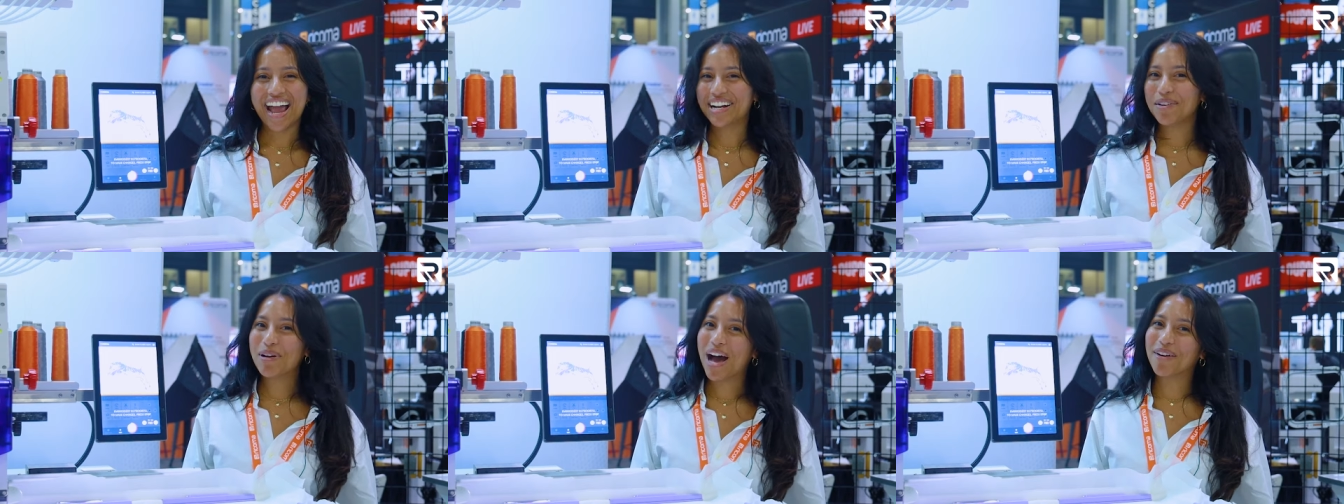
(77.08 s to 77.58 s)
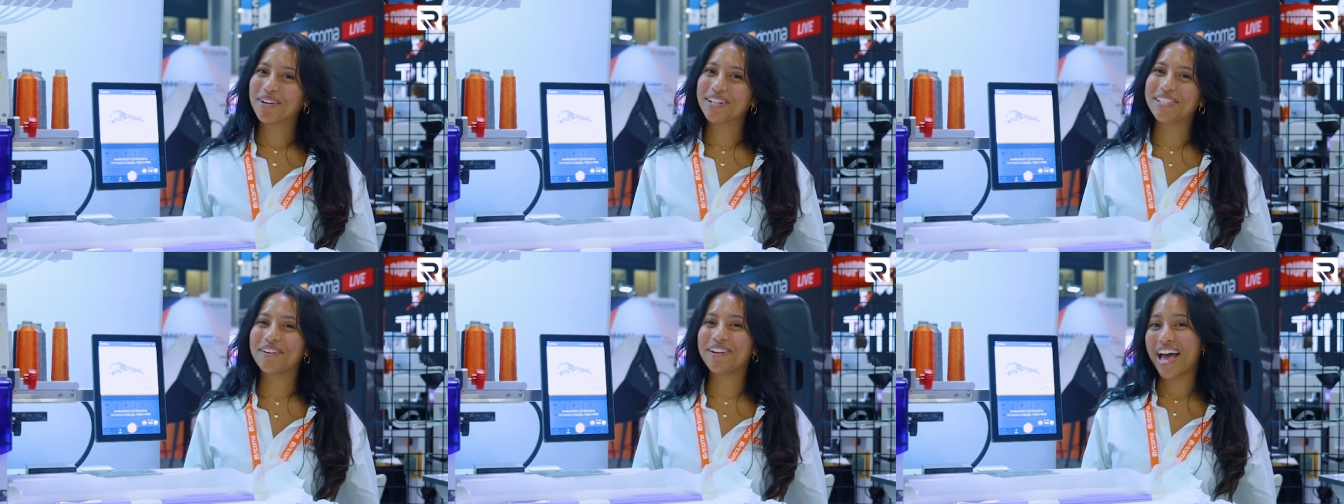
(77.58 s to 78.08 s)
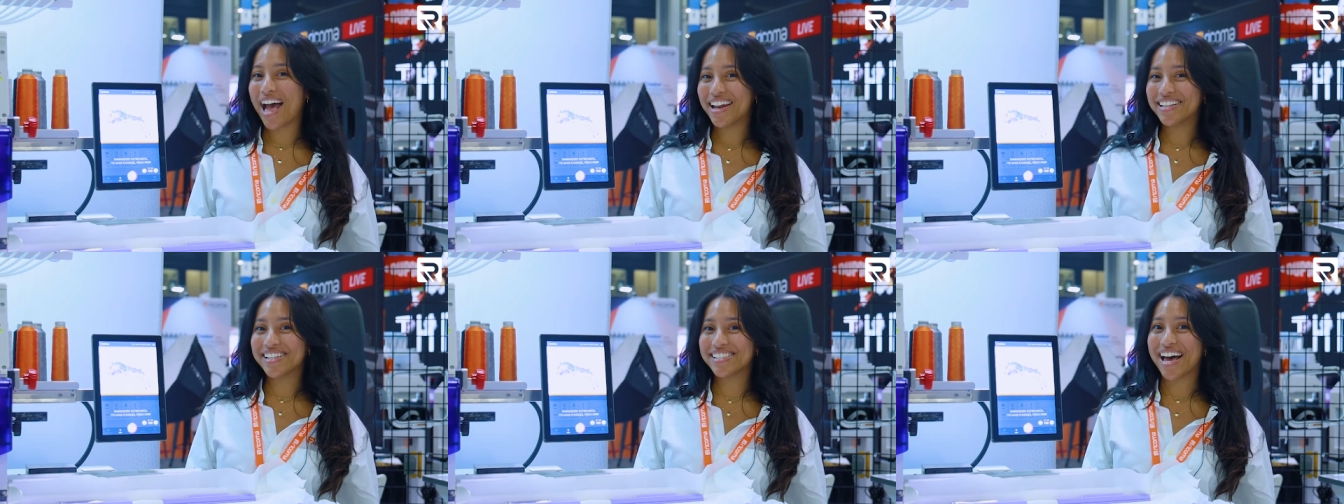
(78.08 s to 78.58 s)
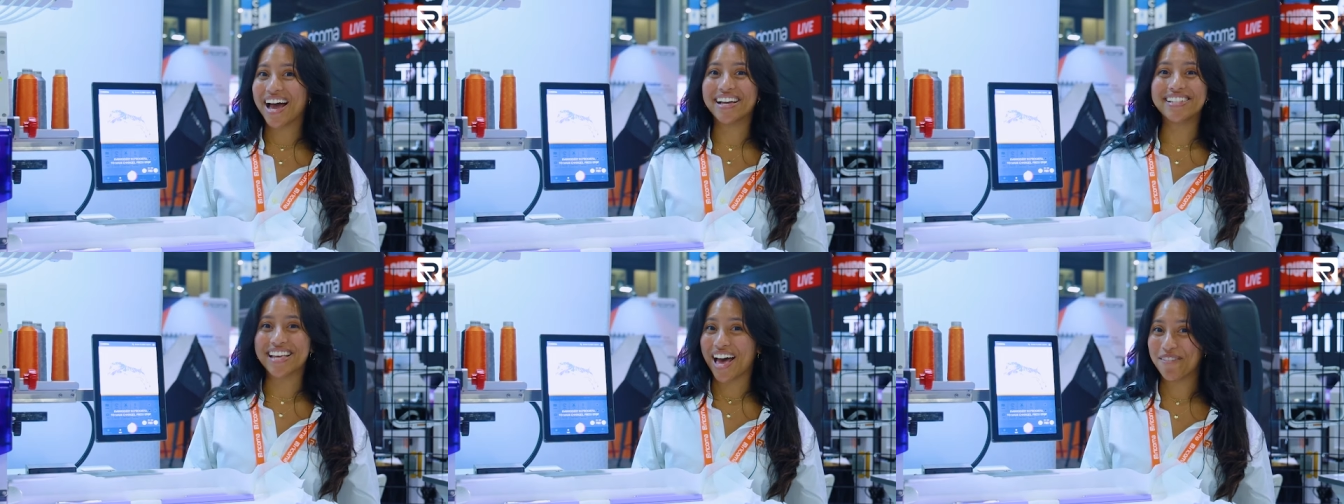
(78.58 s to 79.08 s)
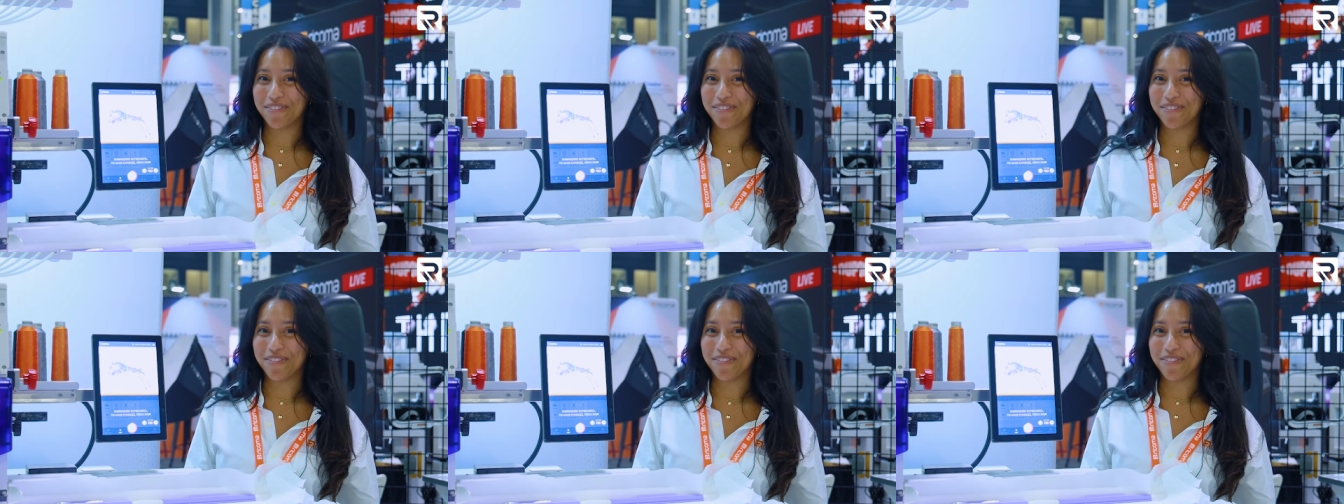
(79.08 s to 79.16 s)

and empowers you to edit designs